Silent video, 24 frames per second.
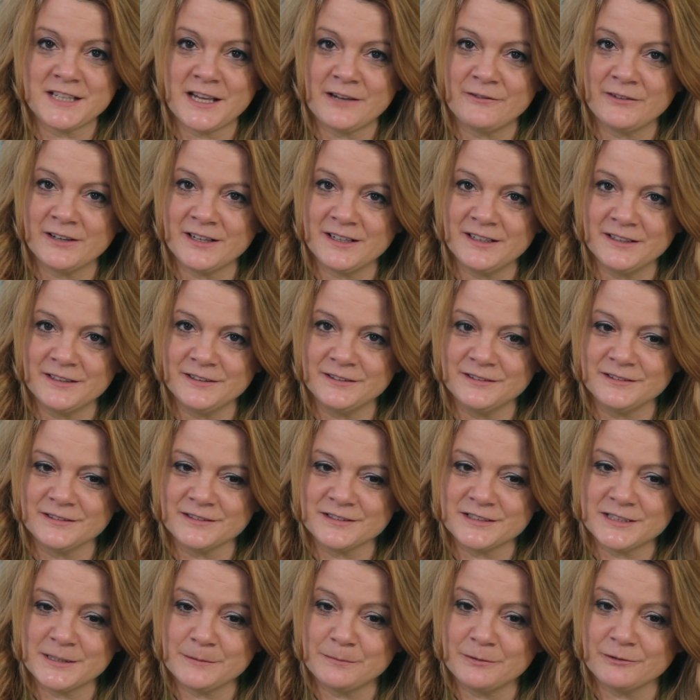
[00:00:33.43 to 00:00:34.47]
having a little
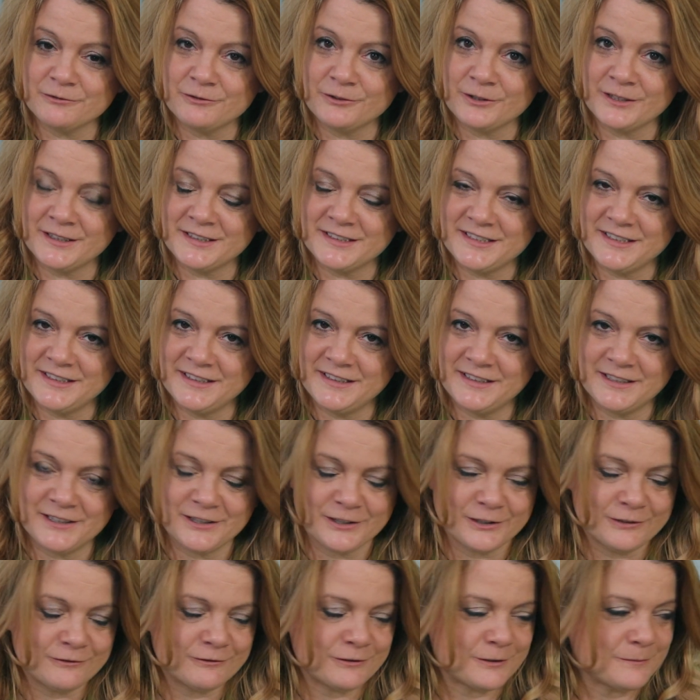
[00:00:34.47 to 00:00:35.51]
sip of green tea
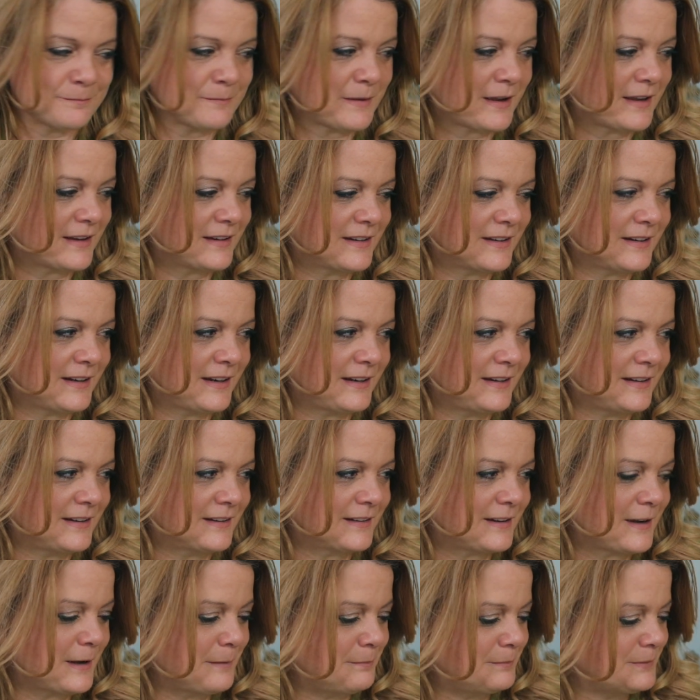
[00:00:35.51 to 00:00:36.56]
here from my
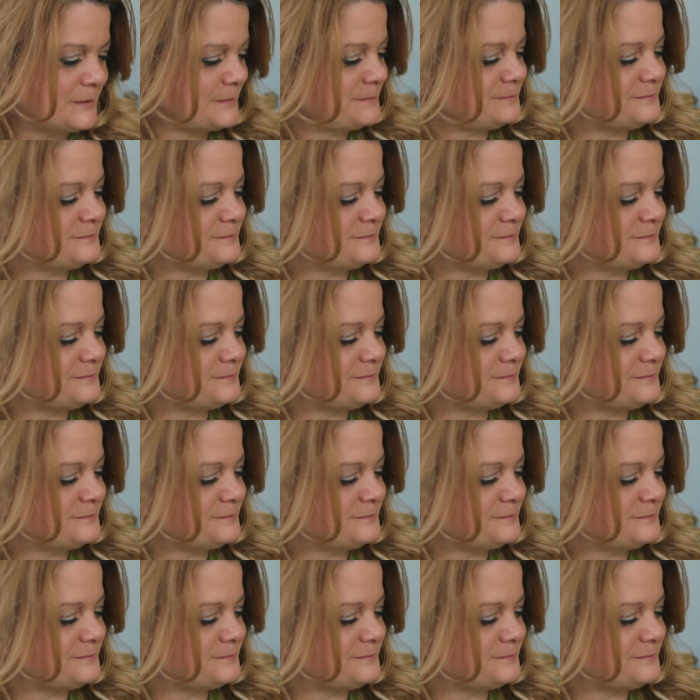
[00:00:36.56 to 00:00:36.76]
Canadian cup.